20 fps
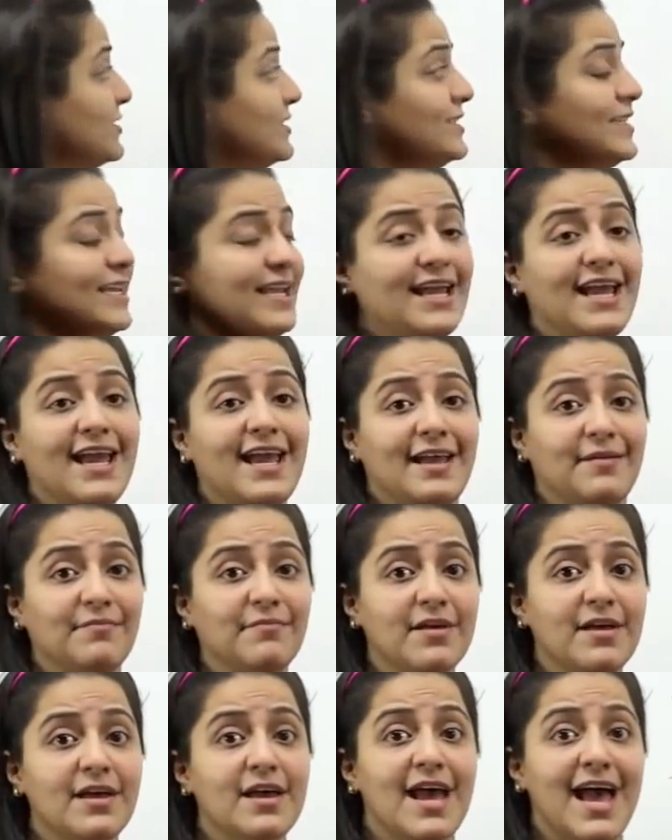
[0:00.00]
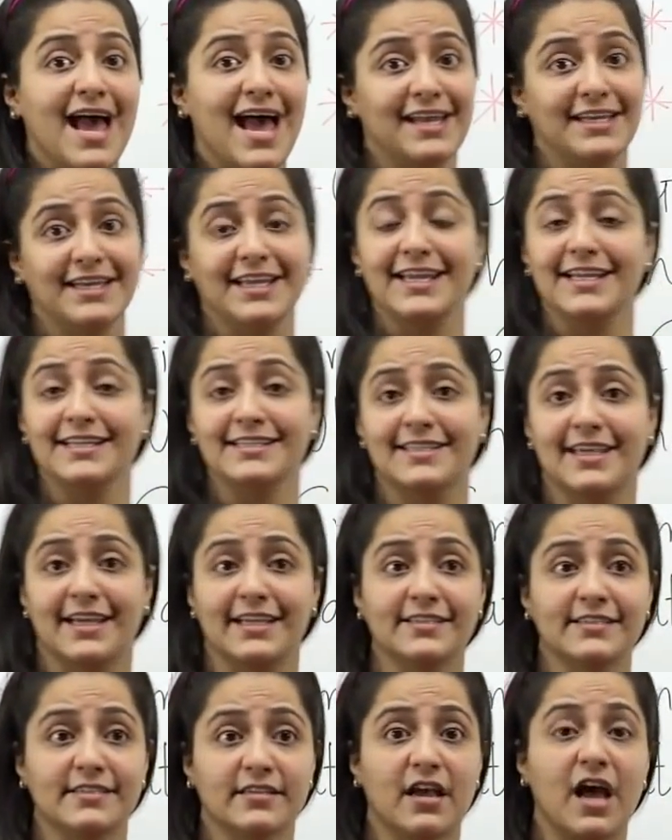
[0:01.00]
see him and he
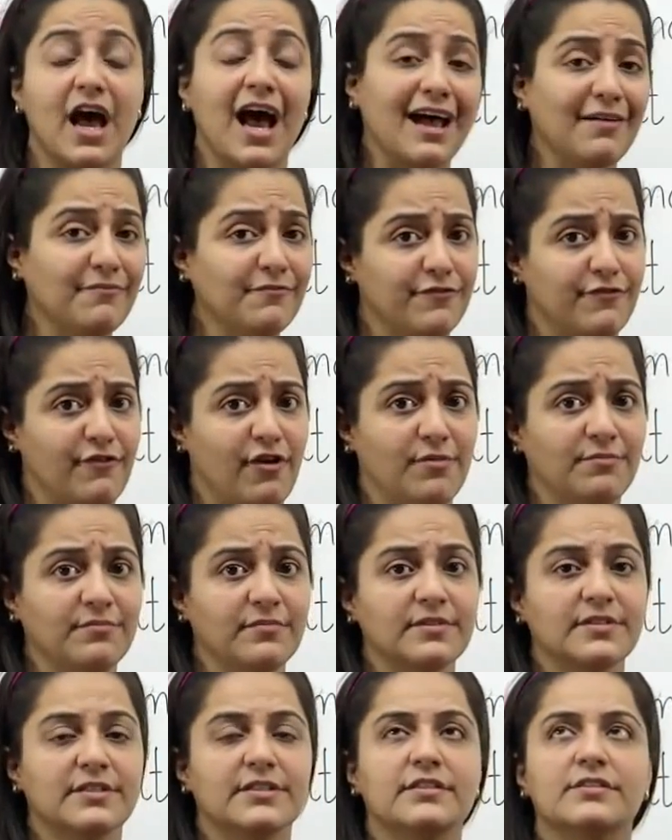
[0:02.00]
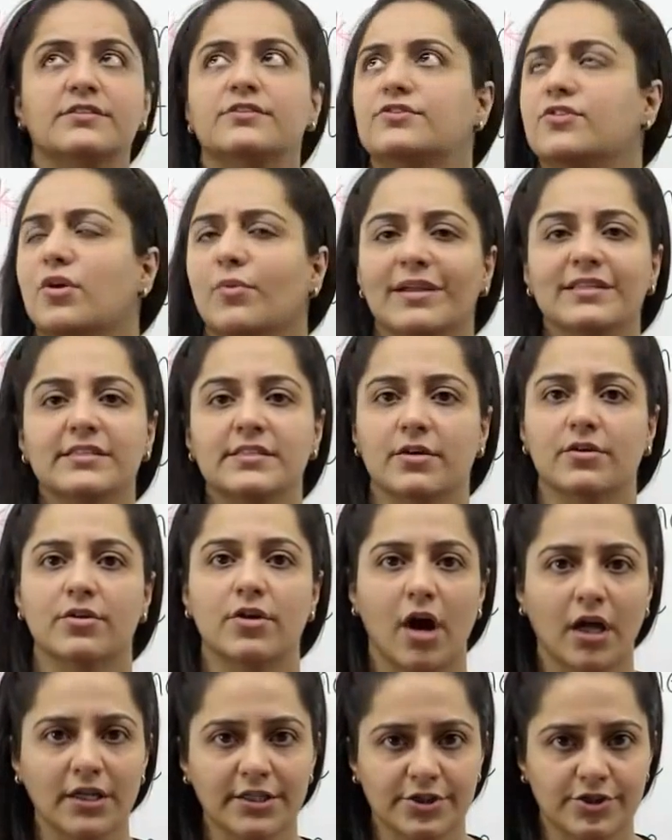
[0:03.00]
says, I'm from so-and-so
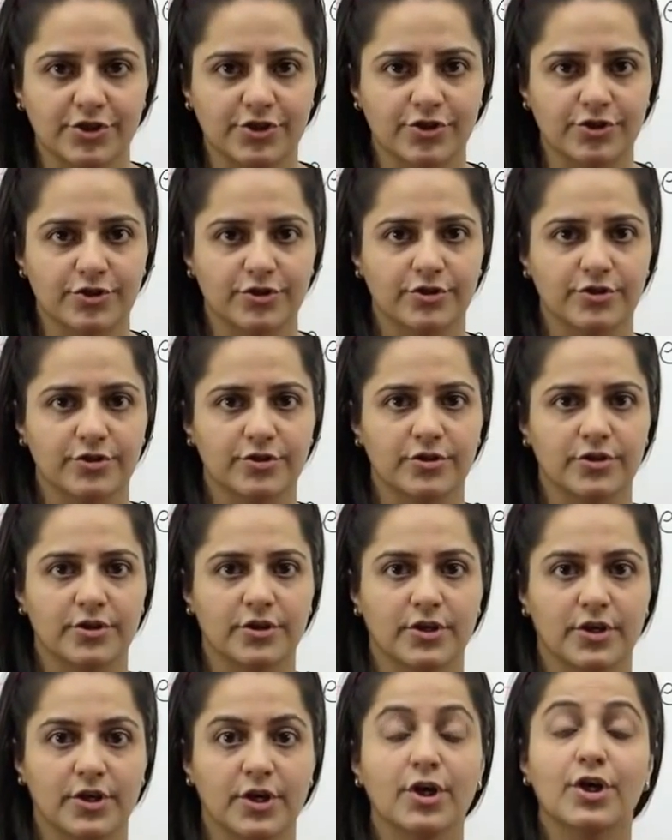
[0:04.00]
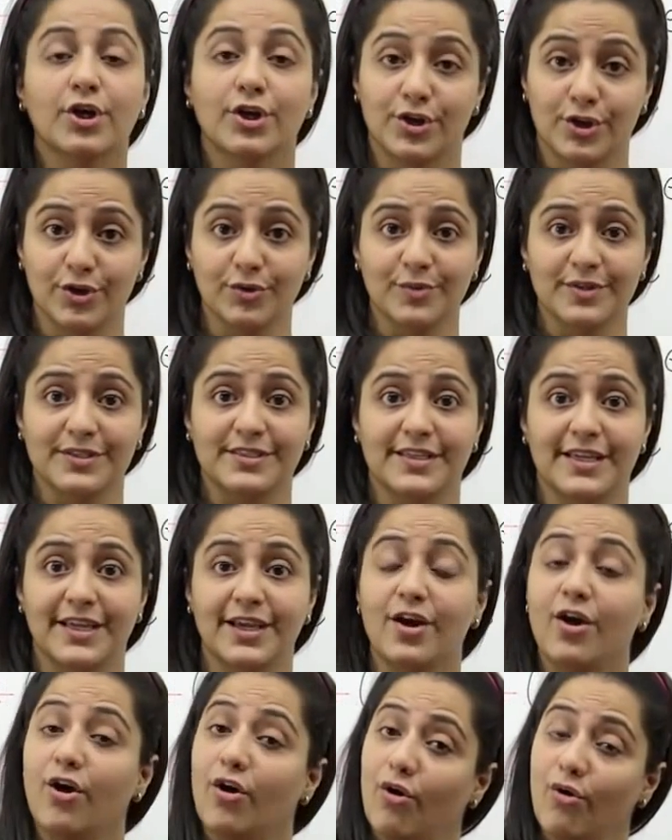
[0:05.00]
college. You would
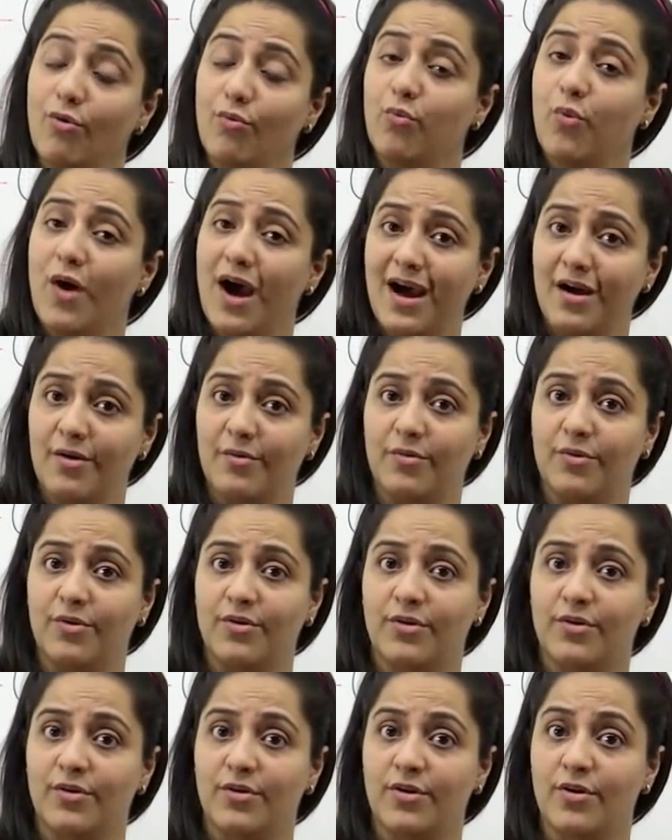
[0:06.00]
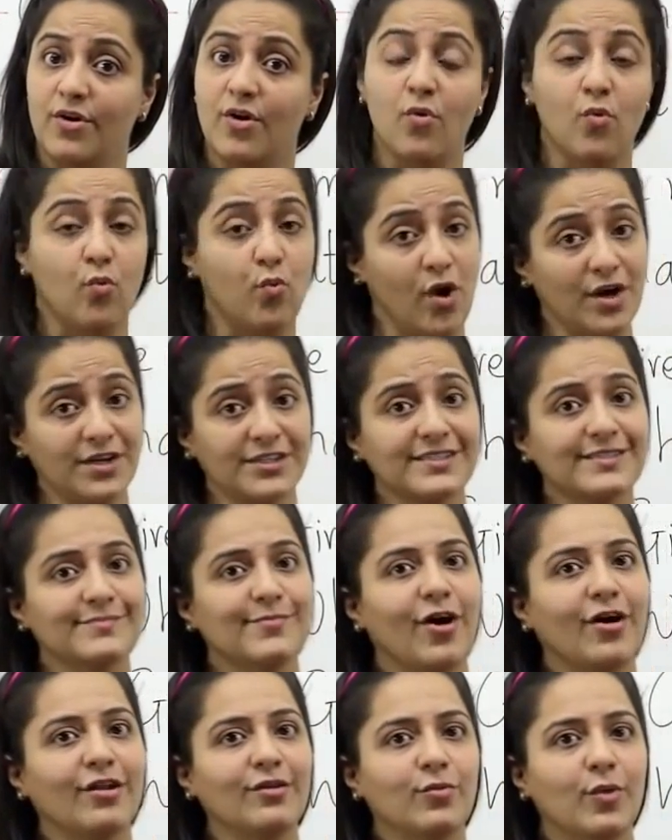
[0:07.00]
say, oh wow, what a
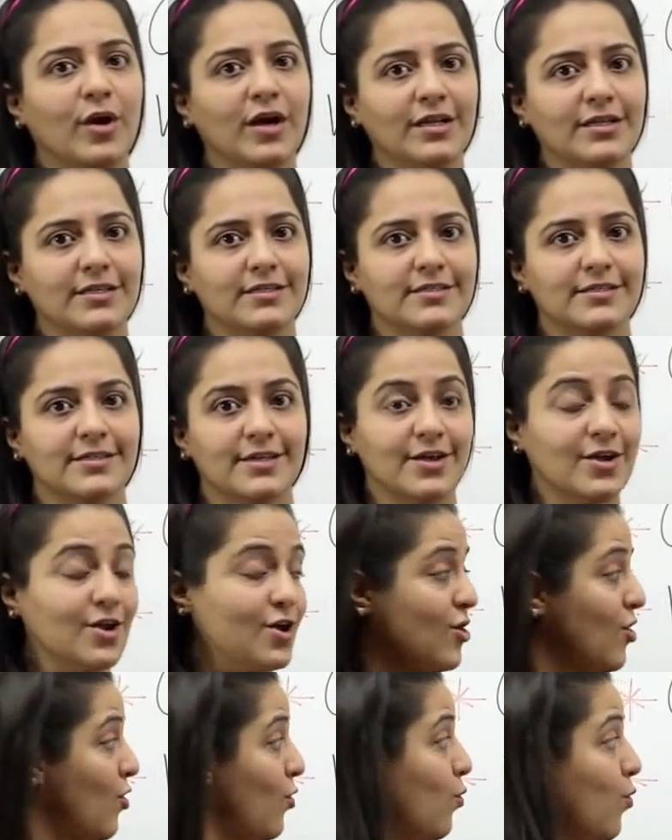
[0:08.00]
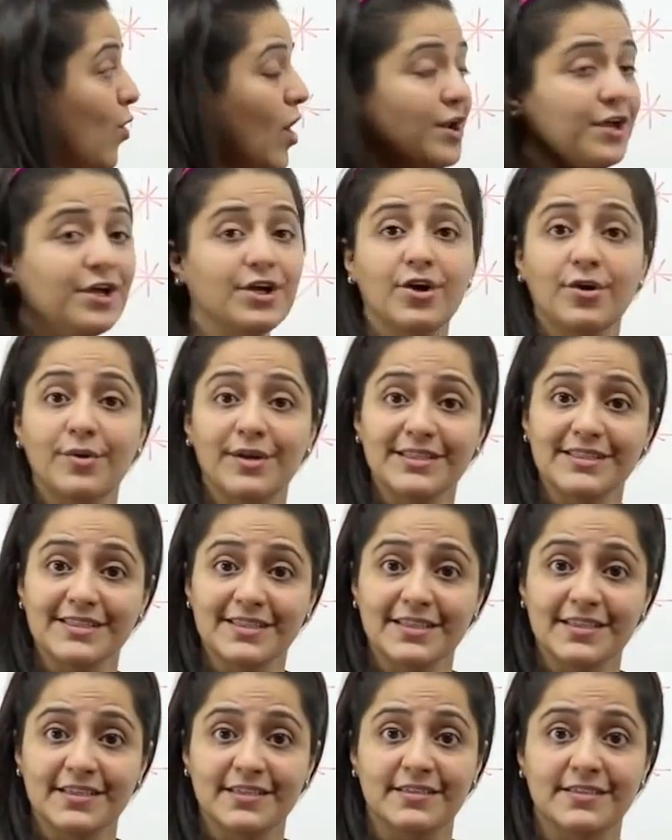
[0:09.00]
small world. What a
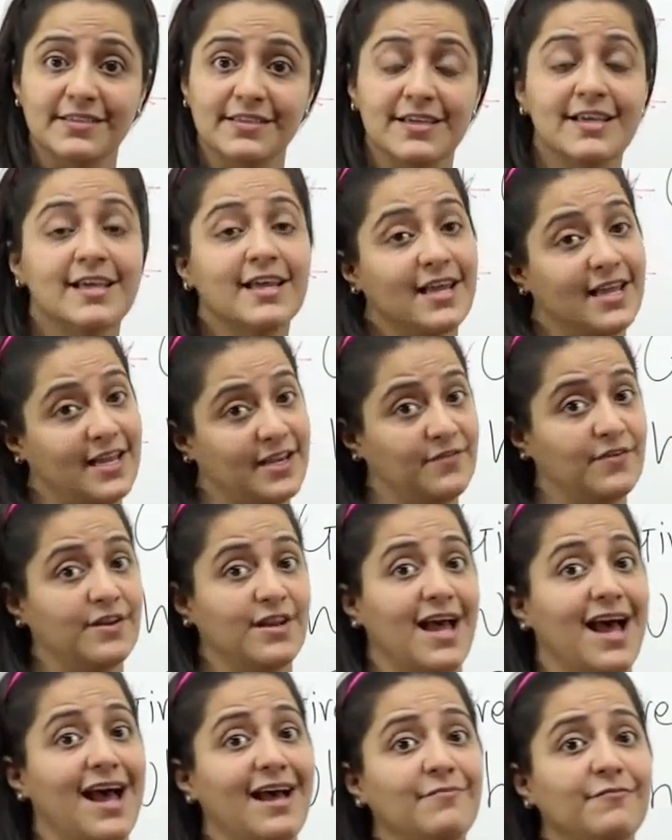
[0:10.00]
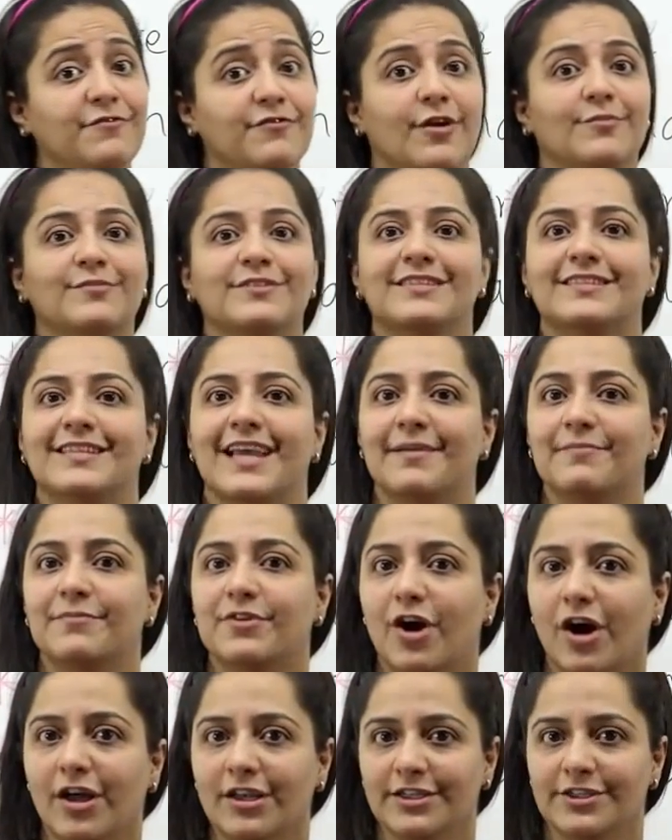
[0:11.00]
coincidence. Even I'm from the same
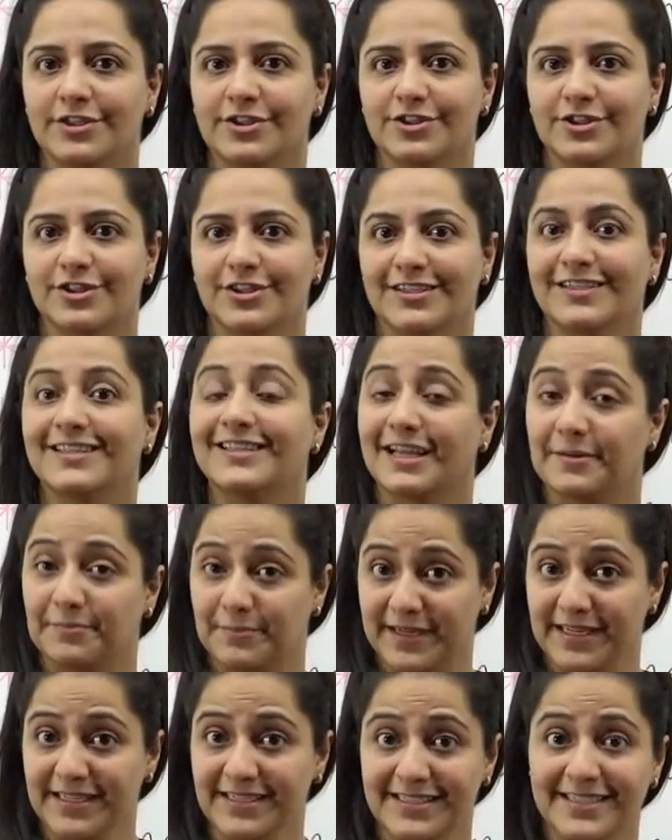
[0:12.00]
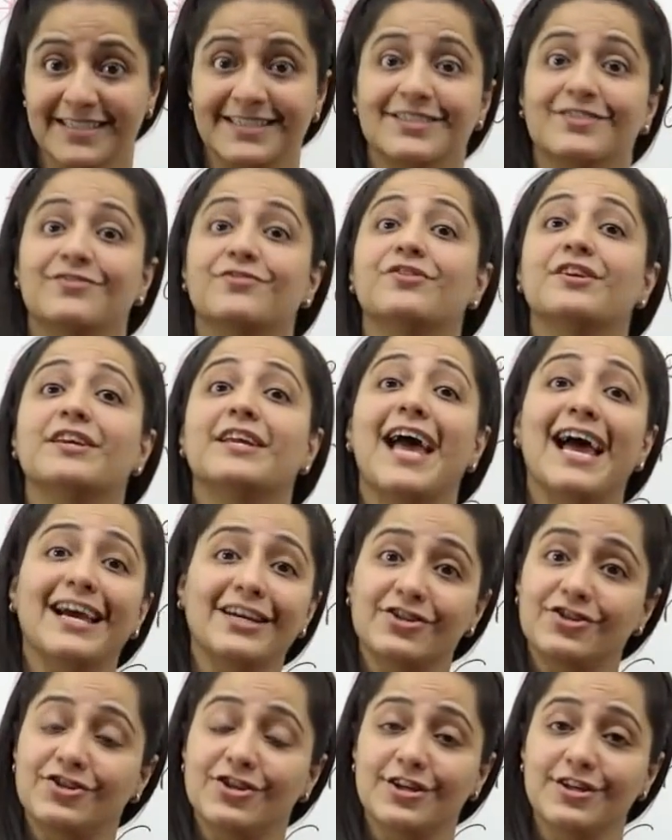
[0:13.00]
college. That means it's a
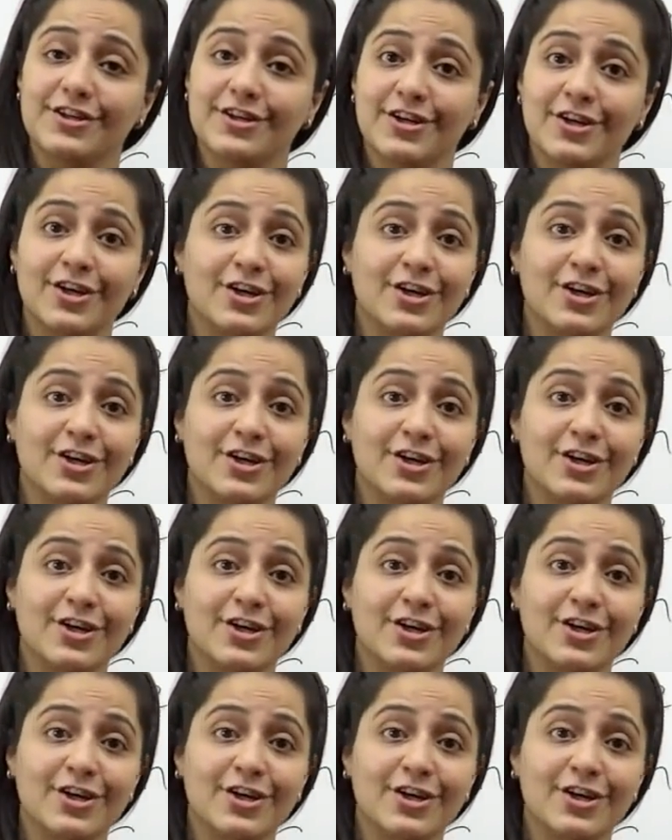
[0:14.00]
reaction